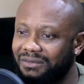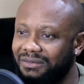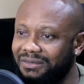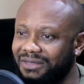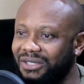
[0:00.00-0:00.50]

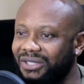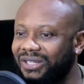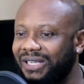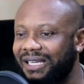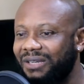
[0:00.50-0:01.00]
Just
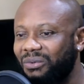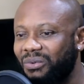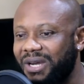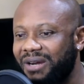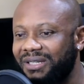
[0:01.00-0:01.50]
look at the
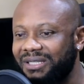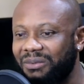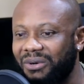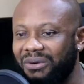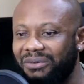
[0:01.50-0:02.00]
wearings,
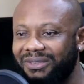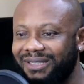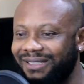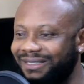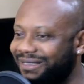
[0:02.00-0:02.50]
bro.
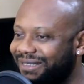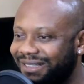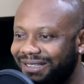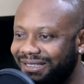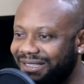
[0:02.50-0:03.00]

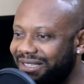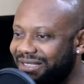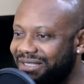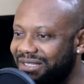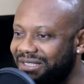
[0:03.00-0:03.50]

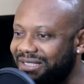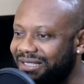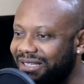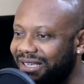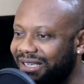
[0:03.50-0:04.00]
This is
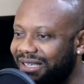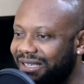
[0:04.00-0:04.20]
sick.